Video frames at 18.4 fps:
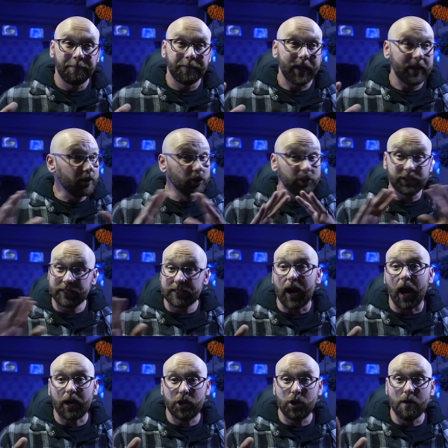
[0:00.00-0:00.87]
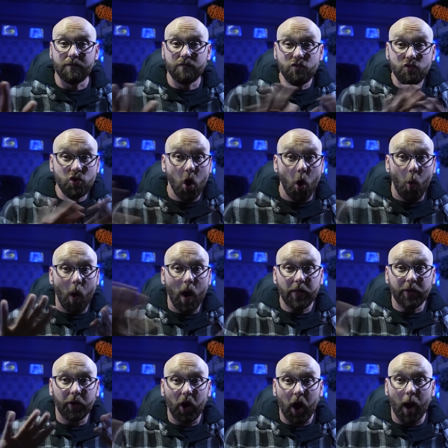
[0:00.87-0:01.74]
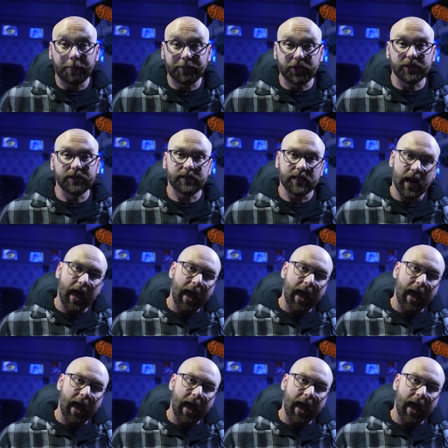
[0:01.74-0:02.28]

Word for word: And you're stuck. You have no other options.